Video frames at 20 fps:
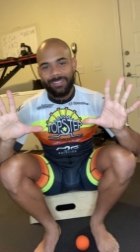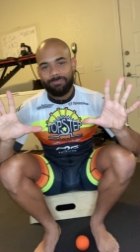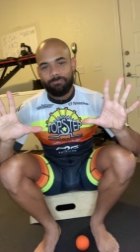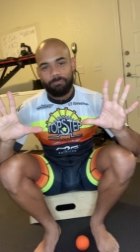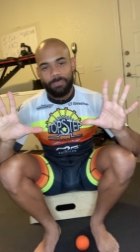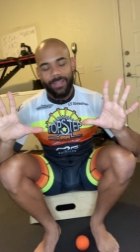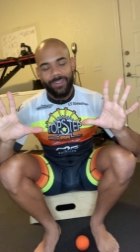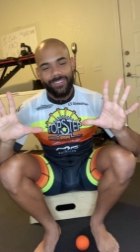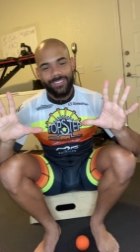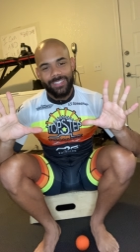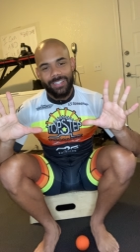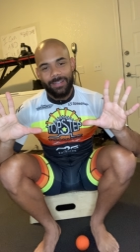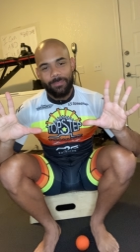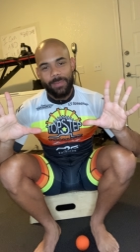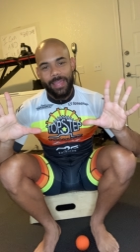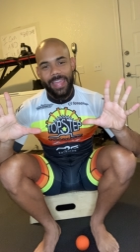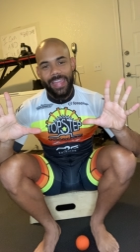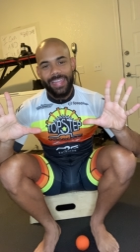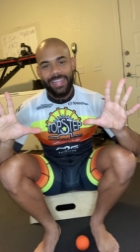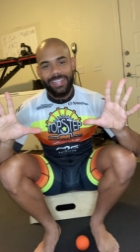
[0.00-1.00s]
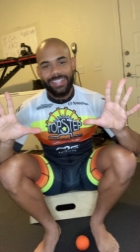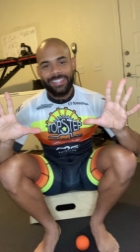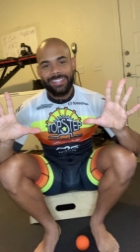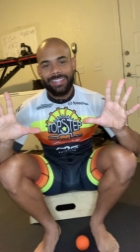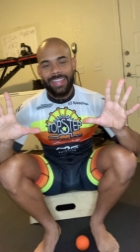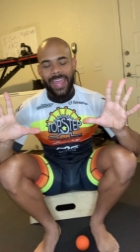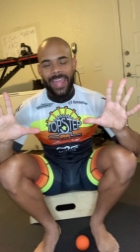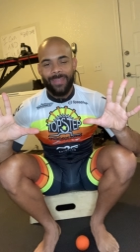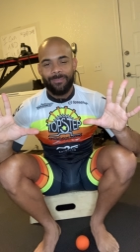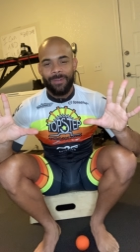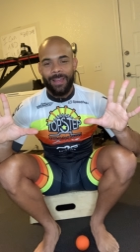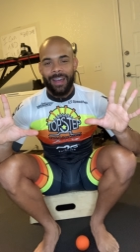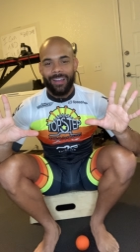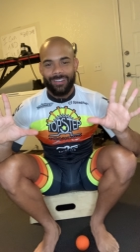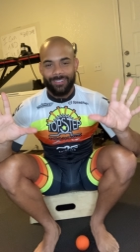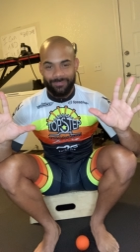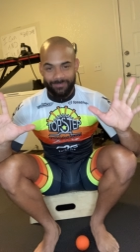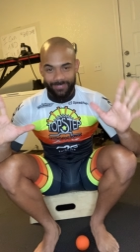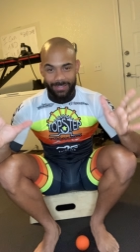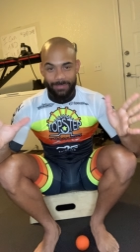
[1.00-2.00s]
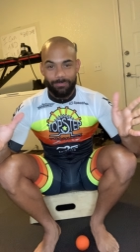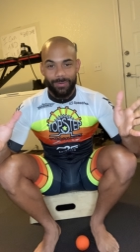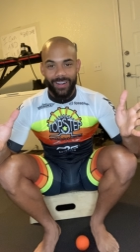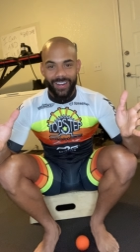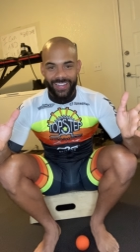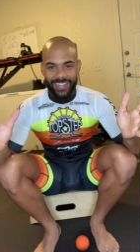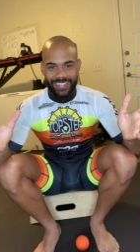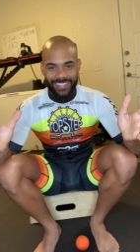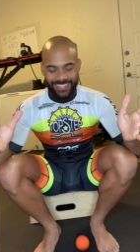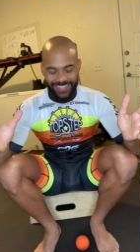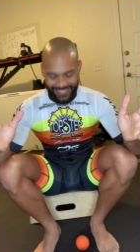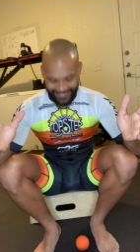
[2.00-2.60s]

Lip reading: built up angst came out of my butt.